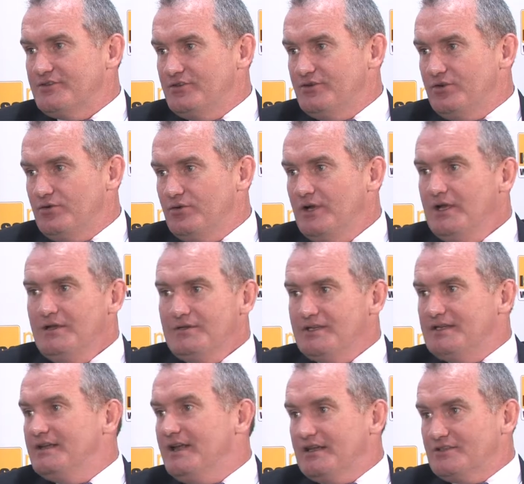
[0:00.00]
to do to
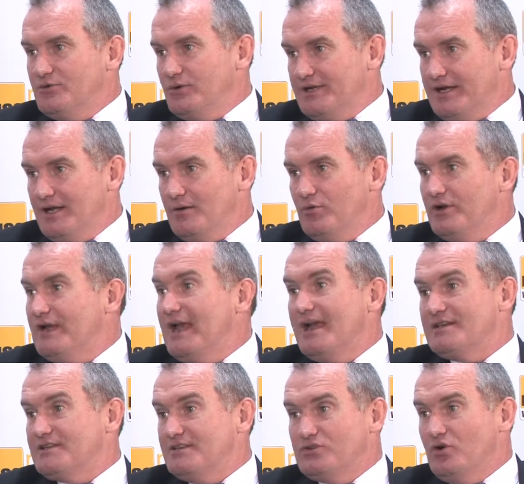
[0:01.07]
connect to a camera and
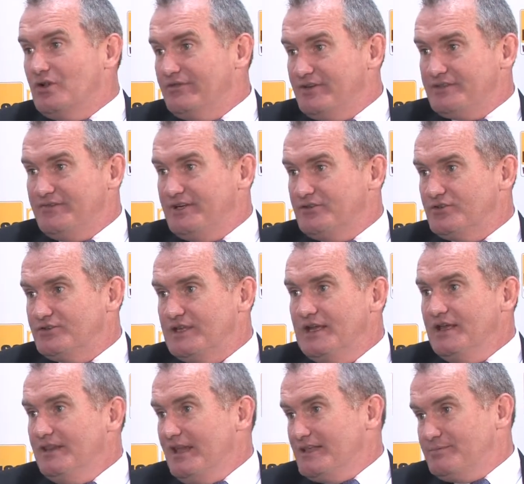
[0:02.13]
access all of its features,
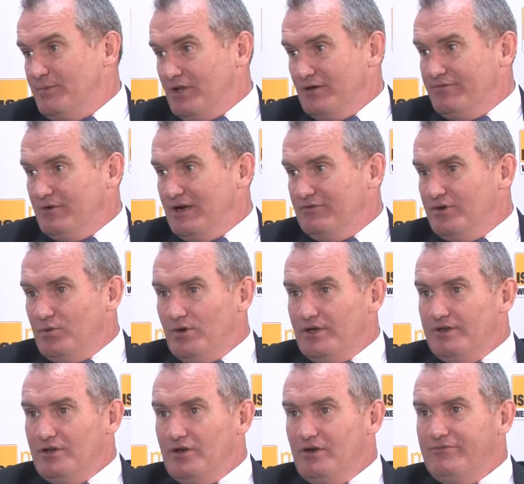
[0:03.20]
that's better for
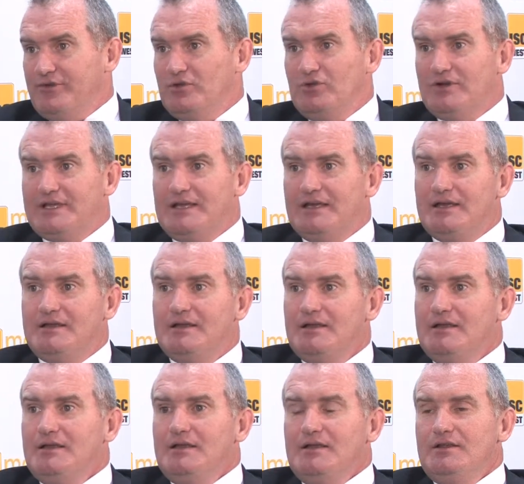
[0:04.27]
everyone. If you look at
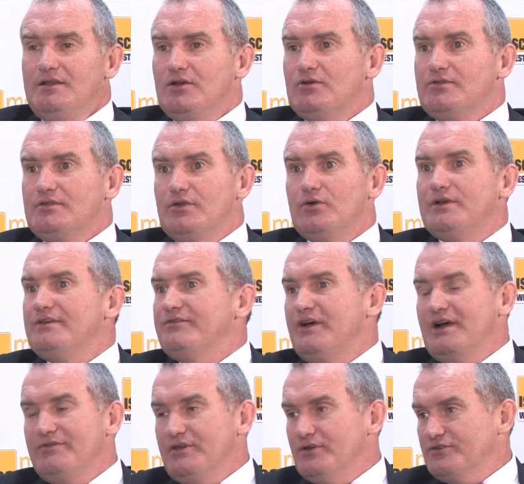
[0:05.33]

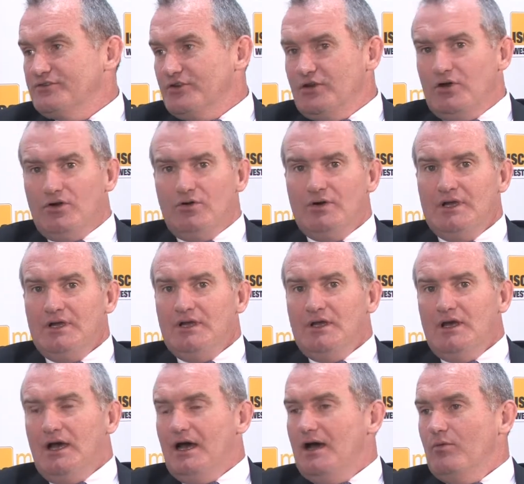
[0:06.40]
35 years ago,
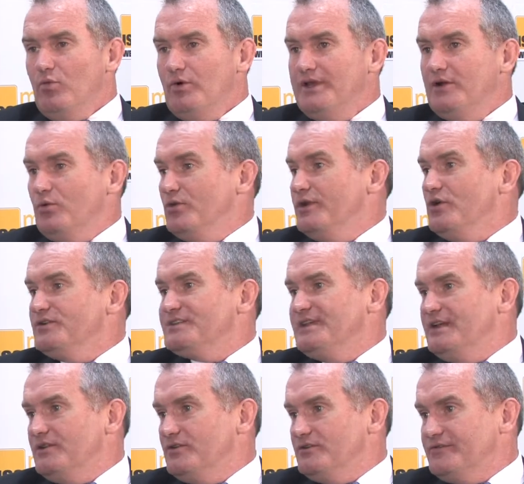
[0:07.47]
when there were no
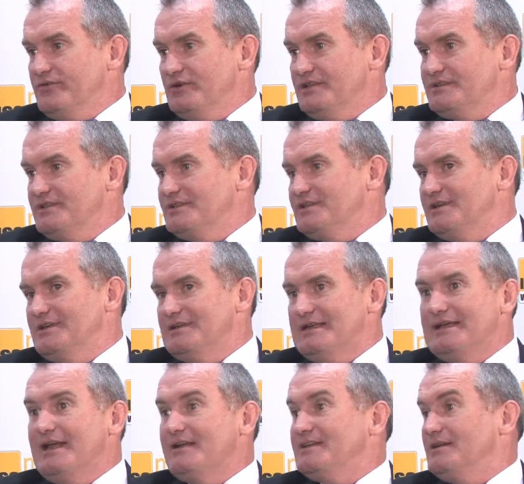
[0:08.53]
standards, for instance, in
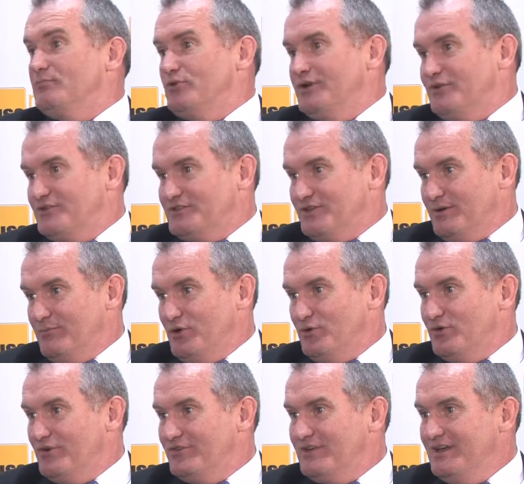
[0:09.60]
connecting printers to
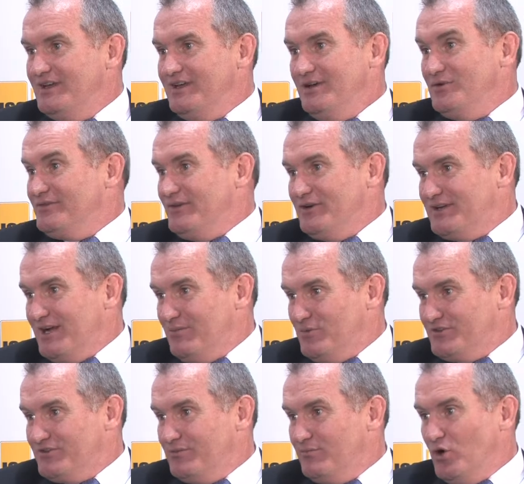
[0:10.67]
computers. It was very
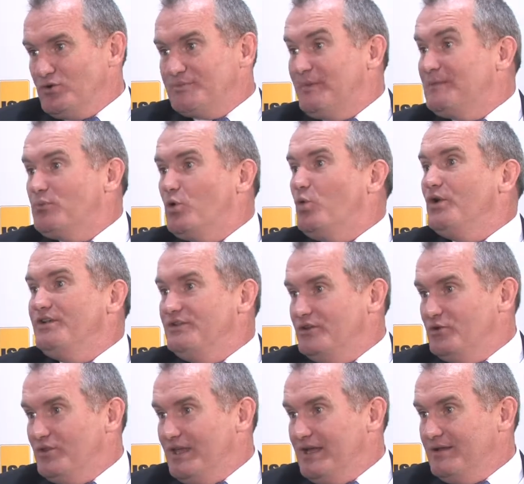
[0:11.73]
cumbersome. Most people wouldn't
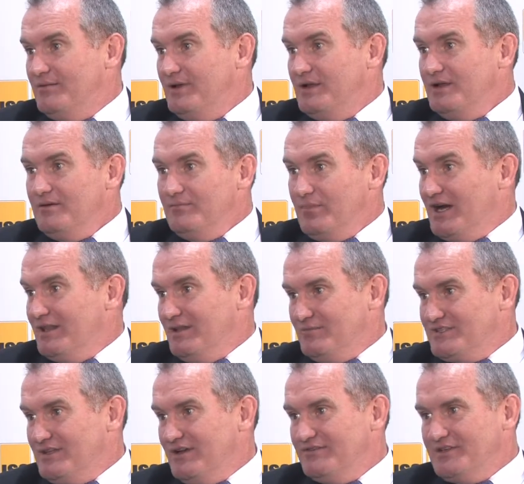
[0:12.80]
do that by
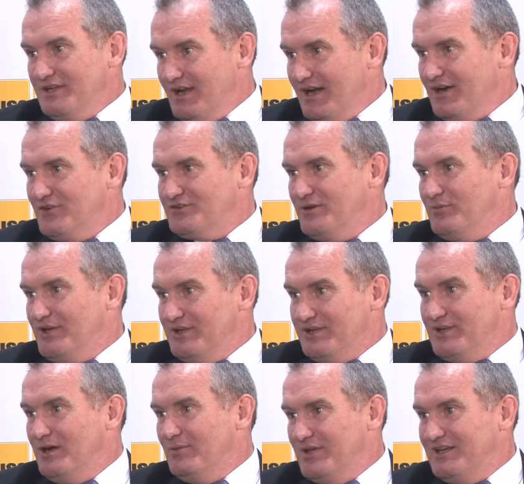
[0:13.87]
themselves. They'd hire somebody to
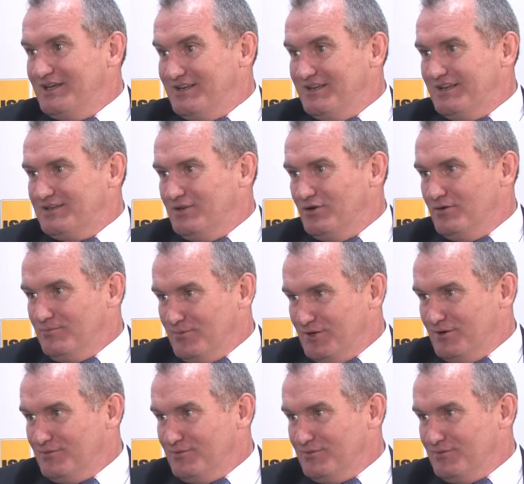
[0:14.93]
come in and connect their